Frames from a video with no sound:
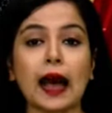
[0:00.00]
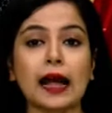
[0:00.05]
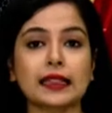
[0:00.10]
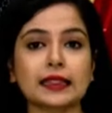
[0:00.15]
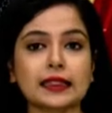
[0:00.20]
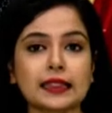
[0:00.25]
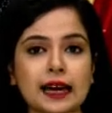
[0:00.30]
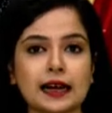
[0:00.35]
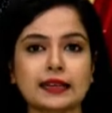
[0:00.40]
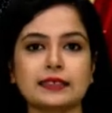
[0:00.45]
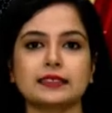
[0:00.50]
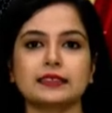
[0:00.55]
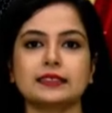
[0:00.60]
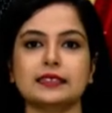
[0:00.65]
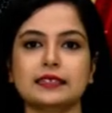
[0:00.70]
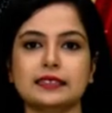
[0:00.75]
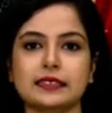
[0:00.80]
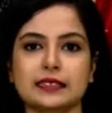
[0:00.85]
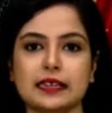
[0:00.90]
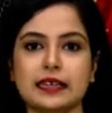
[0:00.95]
and thus
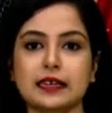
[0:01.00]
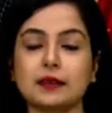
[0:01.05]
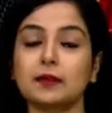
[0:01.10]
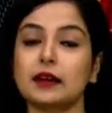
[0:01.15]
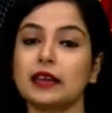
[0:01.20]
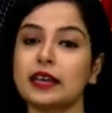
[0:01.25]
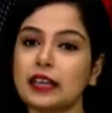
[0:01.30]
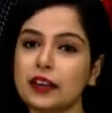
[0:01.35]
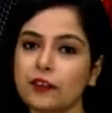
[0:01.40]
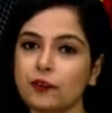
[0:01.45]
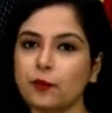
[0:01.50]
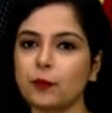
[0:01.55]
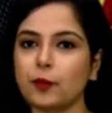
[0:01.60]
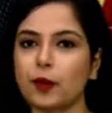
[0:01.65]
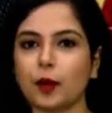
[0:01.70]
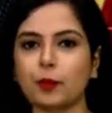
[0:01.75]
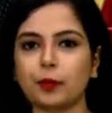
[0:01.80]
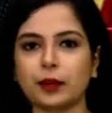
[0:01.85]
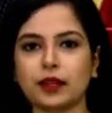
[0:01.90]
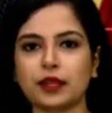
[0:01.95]
the scheme, if
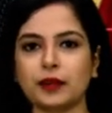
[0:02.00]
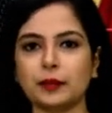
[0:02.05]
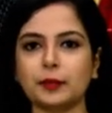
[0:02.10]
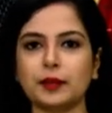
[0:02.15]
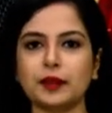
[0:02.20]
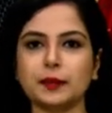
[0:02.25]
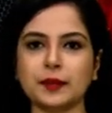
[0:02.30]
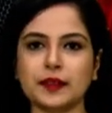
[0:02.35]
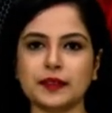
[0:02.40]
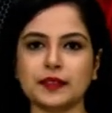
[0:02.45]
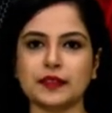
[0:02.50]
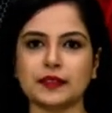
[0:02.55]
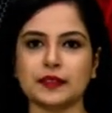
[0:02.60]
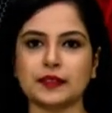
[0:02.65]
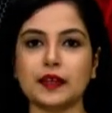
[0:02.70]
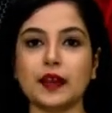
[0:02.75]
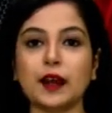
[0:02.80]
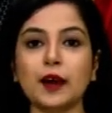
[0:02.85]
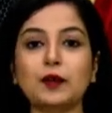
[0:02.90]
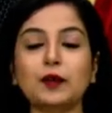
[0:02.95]
properly
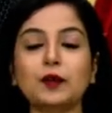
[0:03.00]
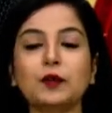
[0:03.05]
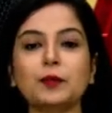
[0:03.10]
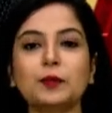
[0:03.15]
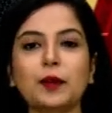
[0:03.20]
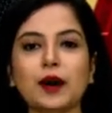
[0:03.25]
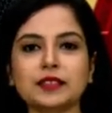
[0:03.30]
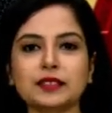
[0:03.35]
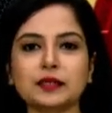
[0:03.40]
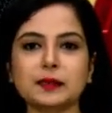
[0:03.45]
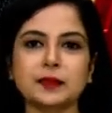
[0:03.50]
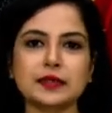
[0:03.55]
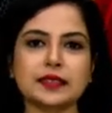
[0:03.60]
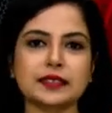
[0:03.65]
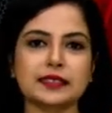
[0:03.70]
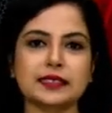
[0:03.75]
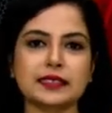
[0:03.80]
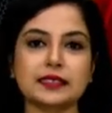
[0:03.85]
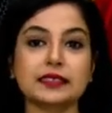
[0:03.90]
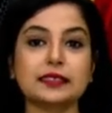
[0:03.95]
implemented, could possibly
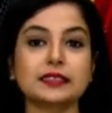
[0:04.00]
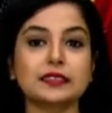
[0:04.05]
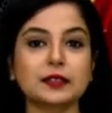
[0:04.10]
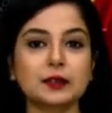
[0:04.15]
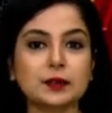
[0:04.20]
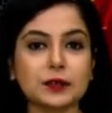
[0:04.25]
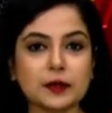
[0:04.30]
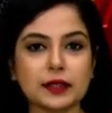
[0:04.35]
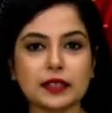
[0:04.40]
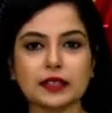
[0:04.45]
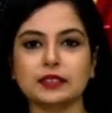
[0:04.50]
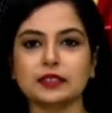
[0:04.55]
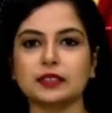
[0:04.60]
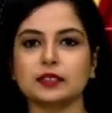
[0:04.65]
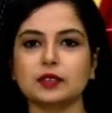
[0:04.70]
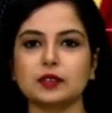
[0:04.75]
see a decrease in